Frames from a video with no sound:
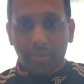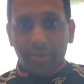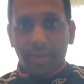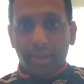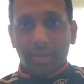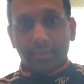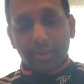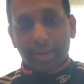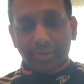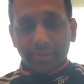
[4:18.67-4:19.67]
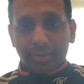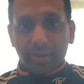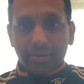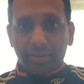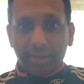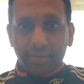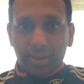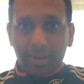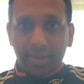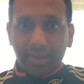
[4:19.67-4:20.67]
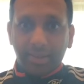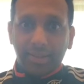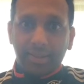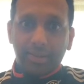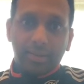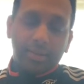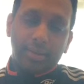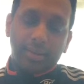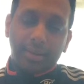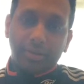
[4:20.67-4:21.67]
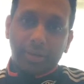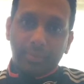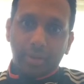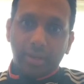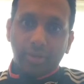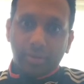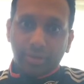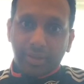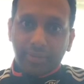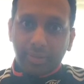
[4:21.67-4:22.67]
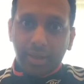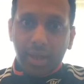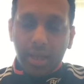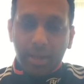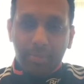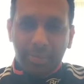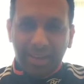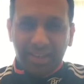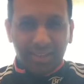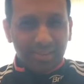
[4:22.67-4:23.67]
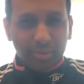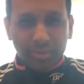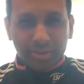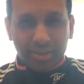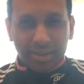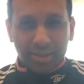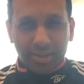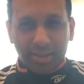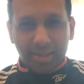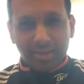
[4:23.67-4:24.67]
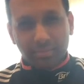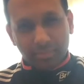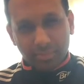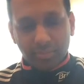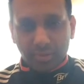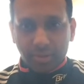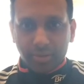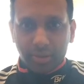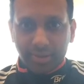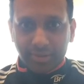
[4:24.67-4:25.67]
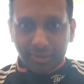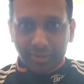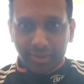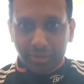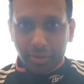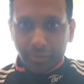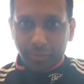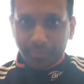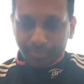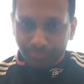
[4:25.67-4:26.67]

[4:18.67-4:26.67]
other the outer skirts grounds like Headingley, Trent Bridge, Old Trafford, but mainly it's Lord's and to a lesser extent the Oval.